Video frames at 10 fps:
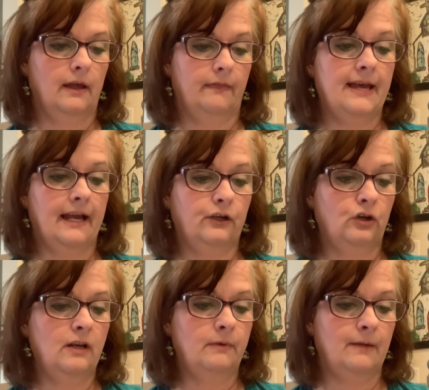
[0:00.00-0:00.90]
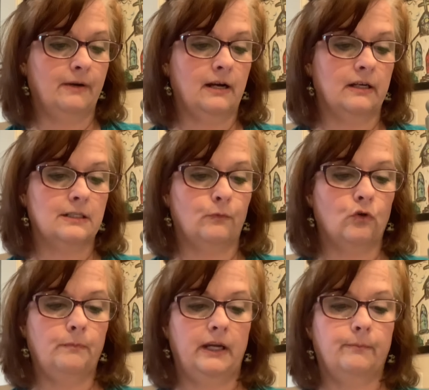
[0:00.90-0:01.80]
That could be because
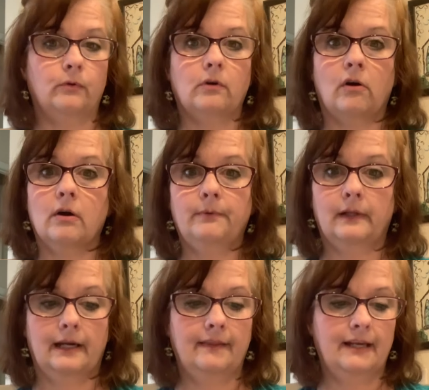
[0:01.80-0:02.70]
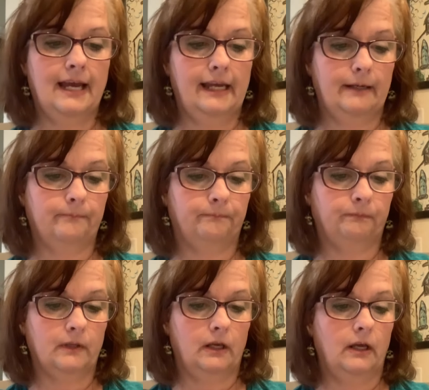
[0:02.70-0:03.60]
more people are playing the game.
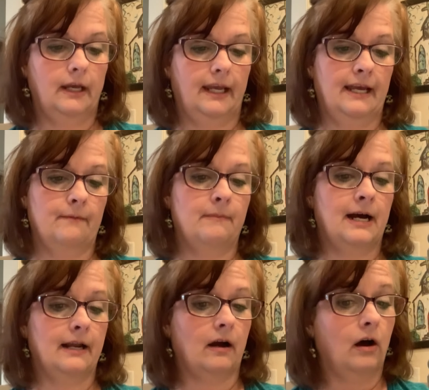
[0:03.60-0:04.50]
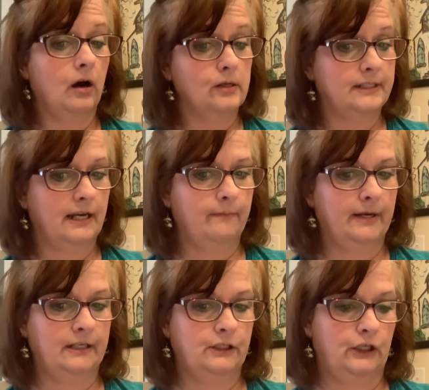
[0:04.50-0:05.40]
It might also
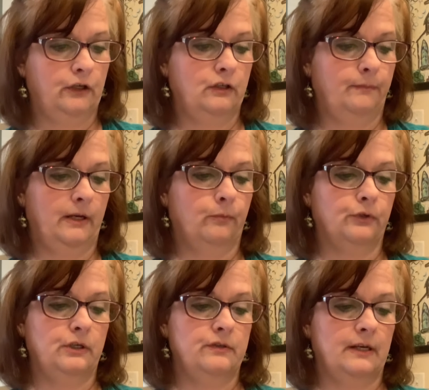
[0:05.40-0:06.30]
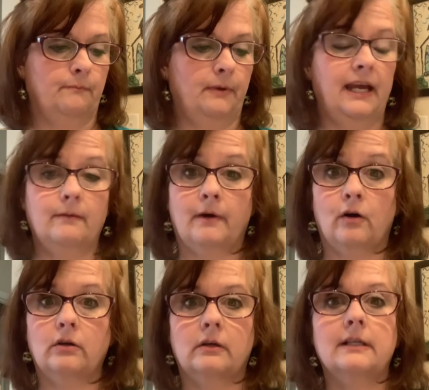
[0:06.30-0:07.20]
be due to people using
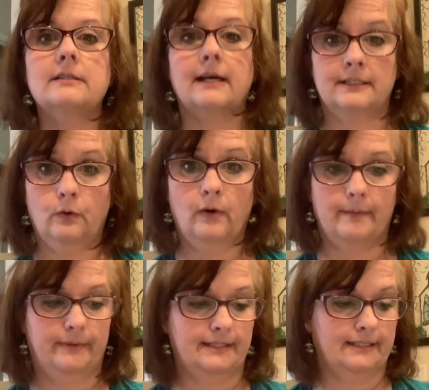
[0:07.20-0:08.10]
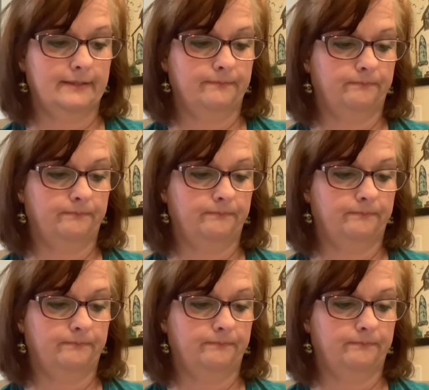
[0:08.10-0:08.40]
paintball guns as weapons.